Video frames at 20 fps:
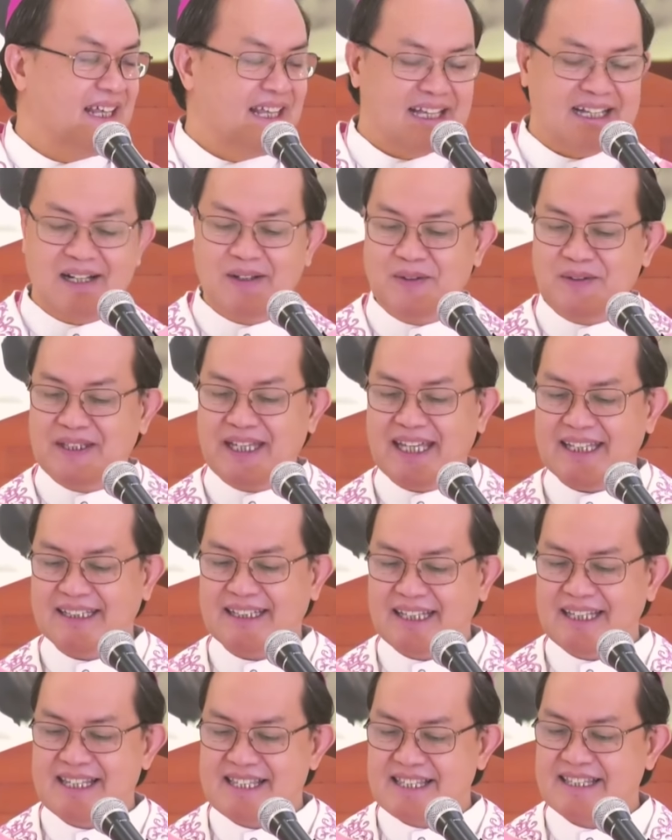
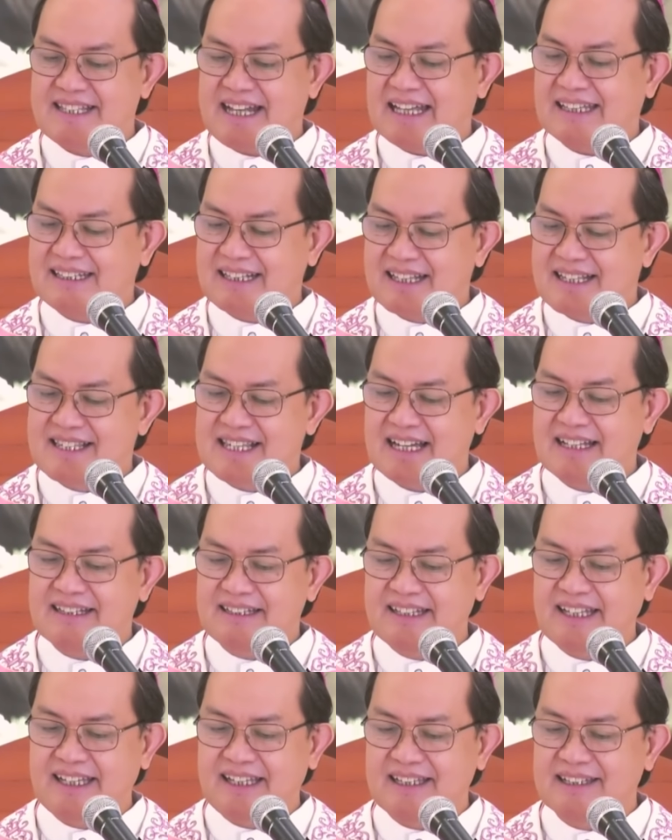Gaudete is that
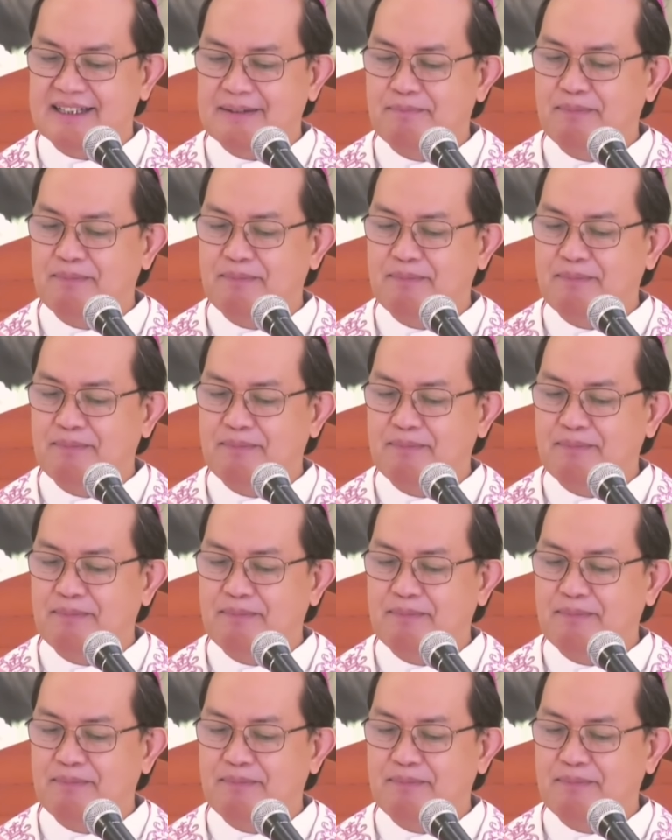Sunday in the